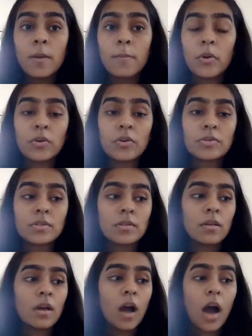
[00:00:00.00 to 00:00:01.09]
because
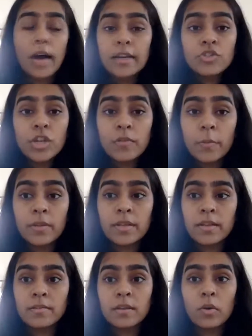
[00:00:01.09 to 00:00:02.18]
unachievable
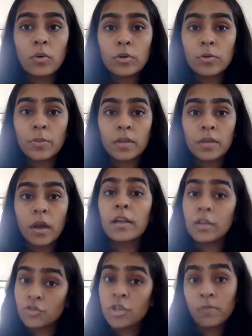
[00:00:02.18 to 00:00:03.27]
things are going to be
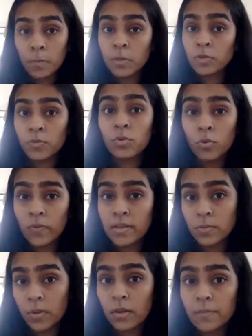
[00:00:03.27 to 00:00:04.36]
unachievable to prove as
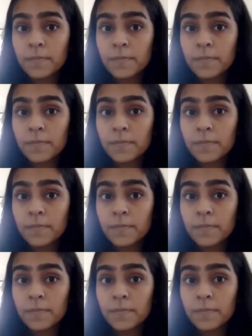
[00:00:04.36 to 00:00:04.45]
well.